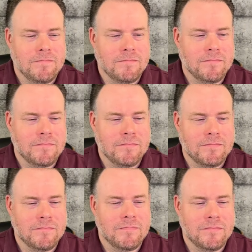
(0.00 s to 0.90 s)

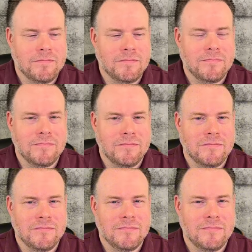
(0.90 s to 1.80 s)

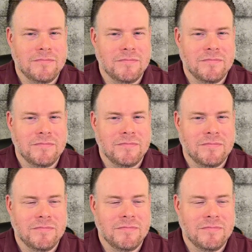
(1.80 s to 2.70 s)

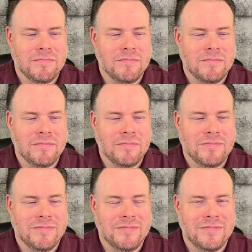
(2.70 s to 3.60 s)

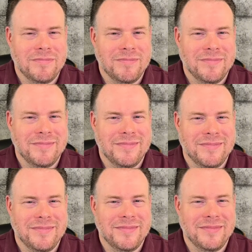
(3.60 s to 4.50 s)

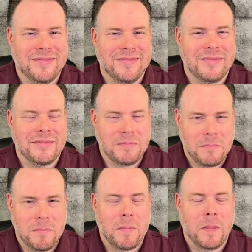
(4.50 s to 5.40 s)

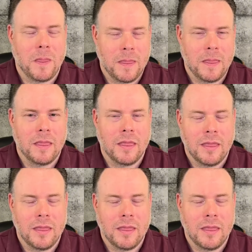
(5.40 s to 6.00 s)
(silent)